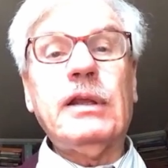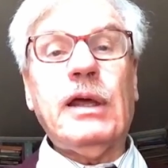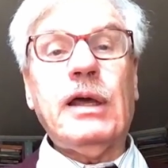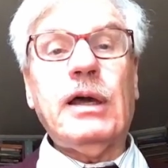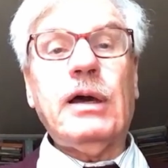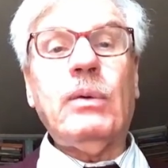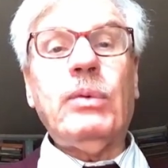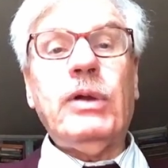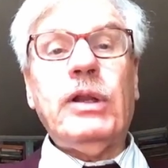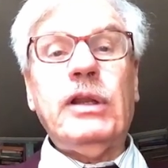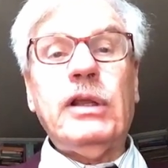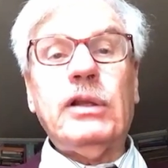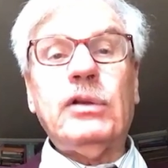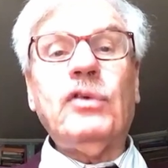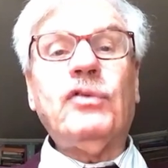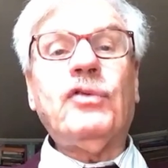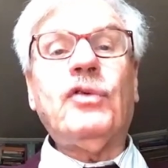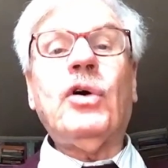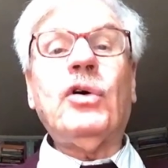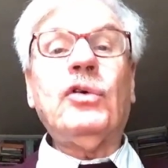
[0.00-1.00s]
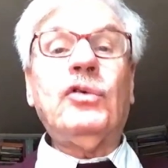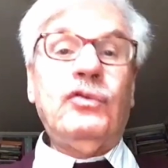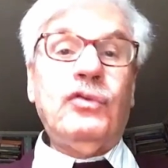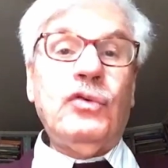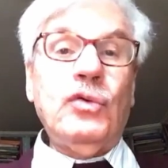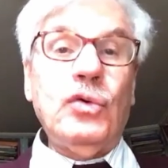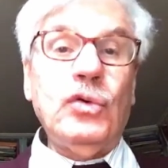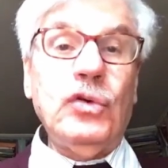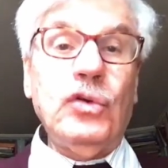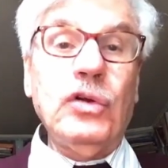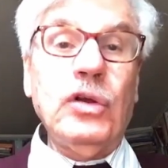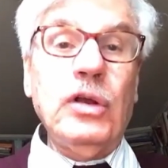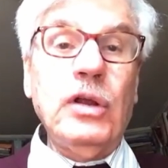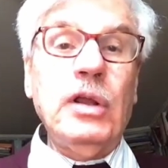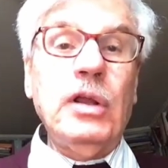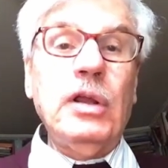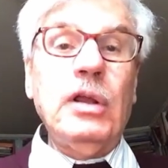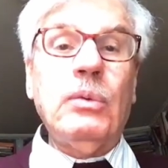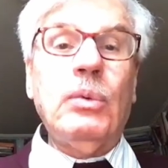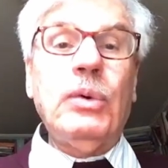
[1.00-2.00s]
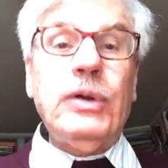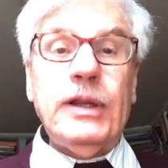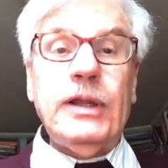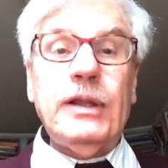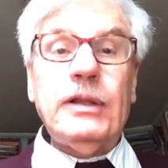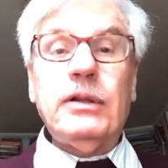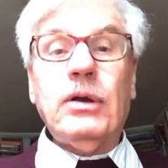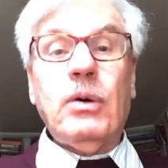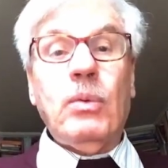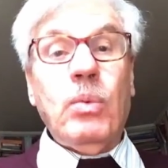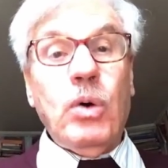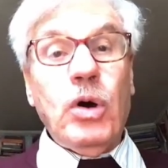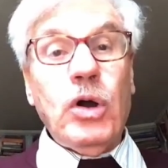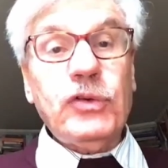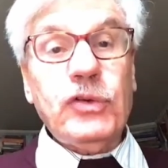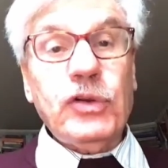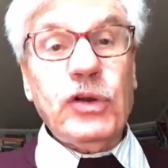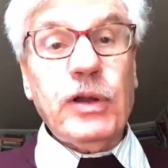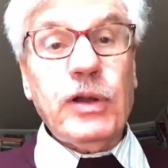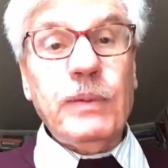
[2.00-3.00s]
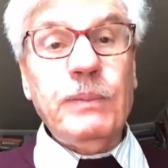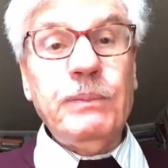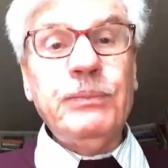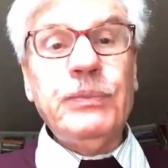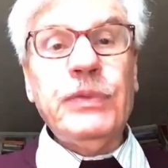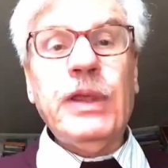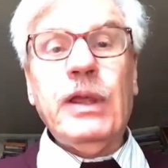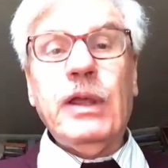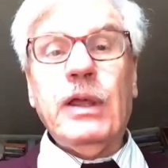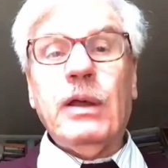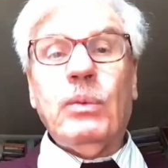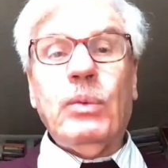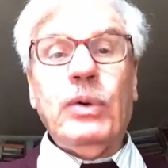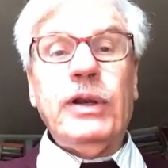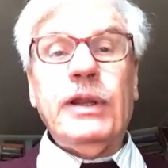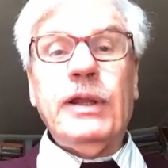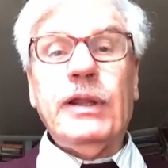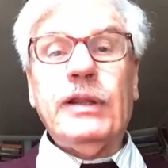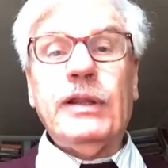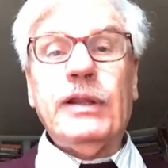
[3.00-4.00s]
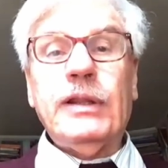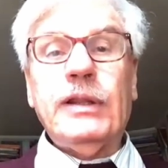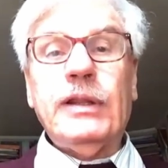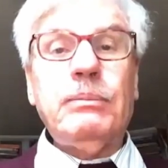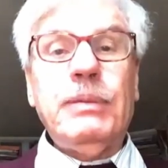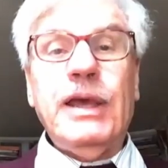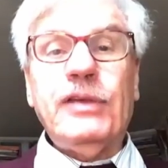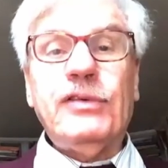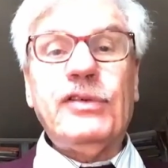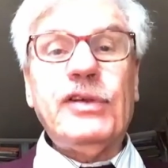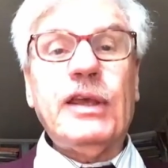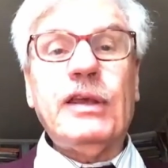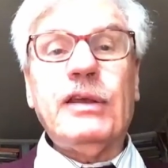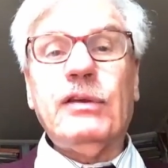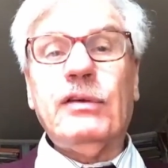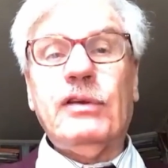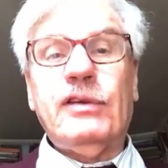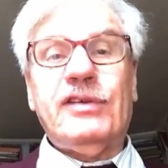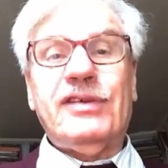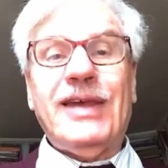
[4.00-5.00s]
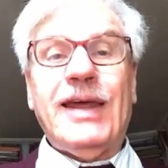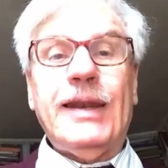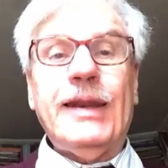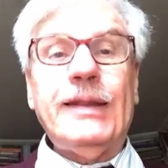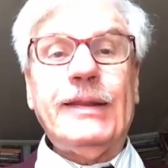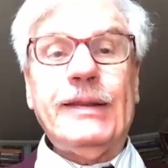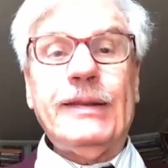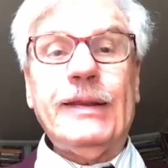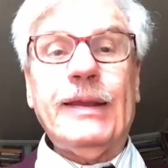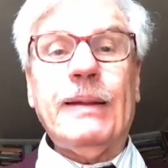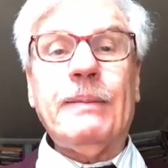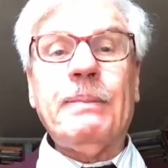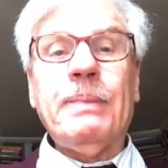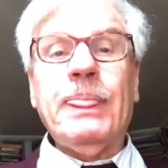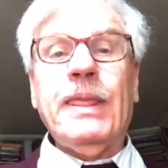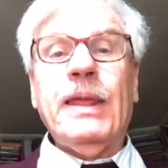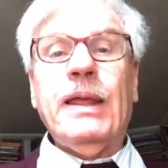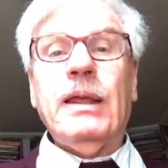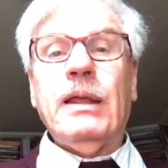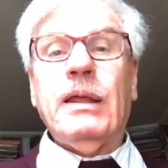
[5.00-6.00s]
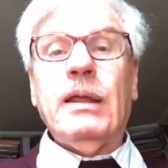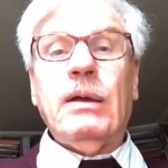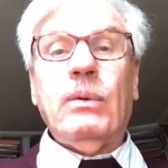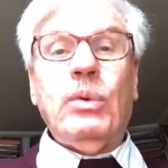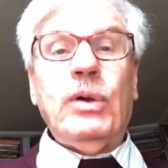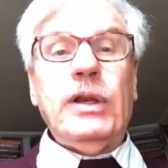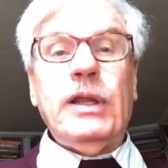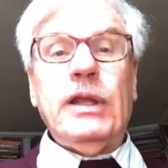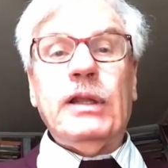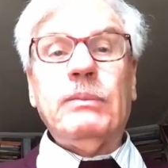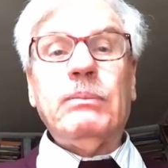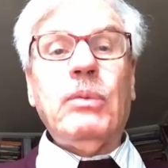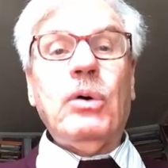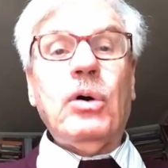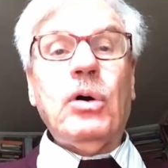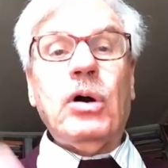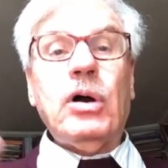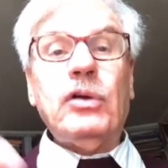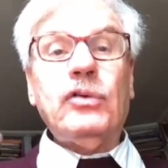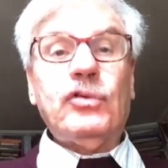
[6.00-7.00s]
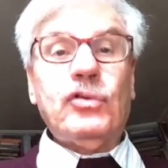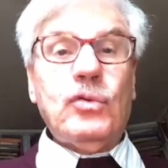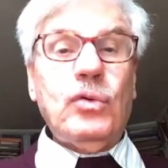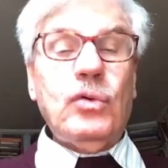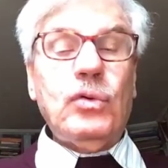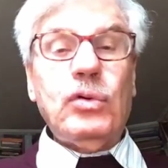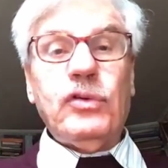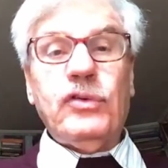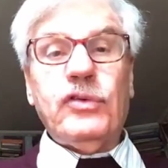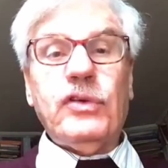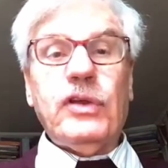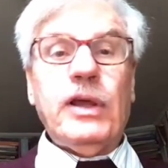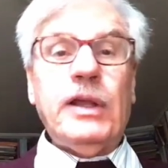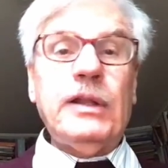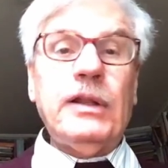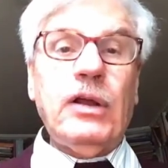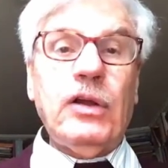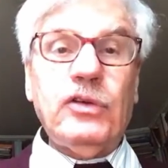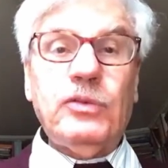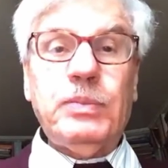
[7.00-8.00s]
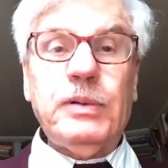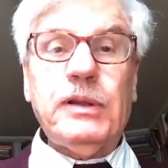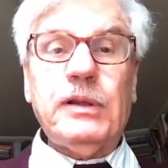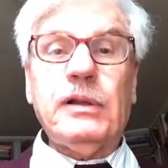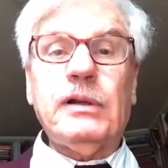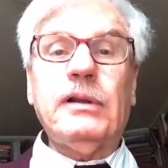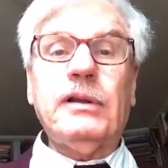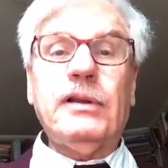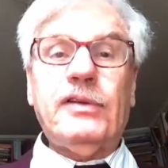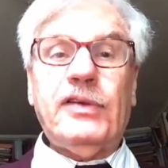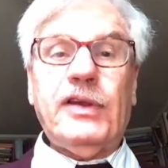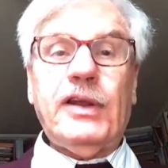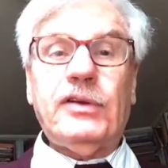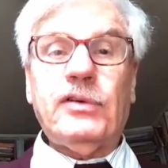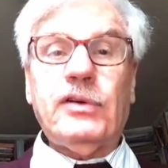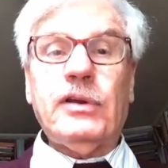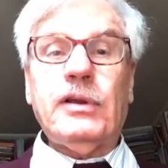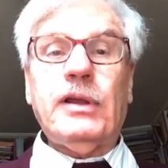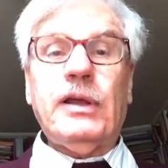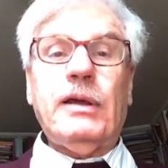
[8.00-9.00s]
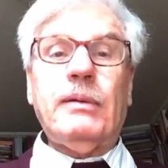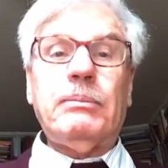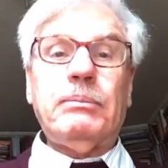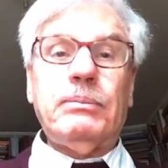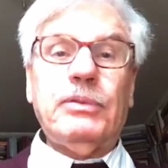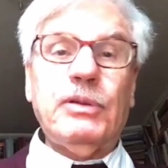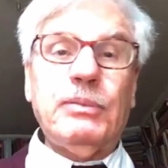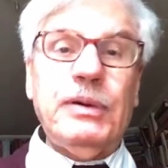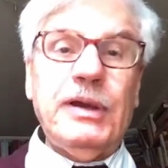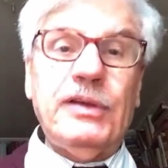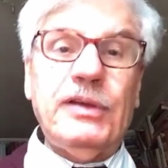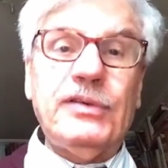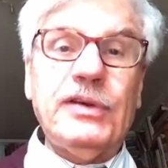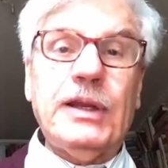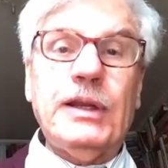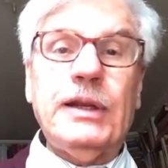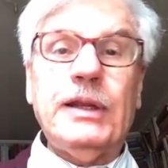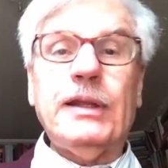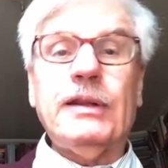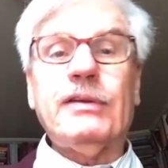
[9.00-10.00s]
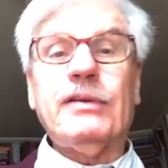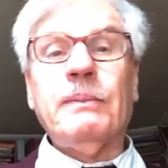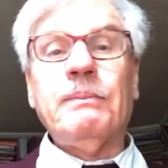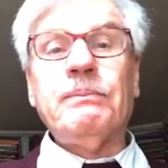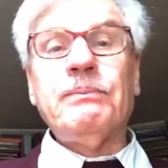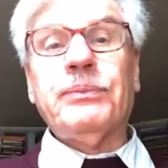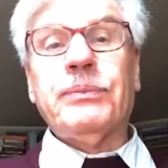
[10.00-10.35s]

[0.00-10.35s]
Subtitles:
Yeah, we need, of course, food. We need water. We need basic sanity. We need more schools and hospitals, etc. Yeah? Basic needs.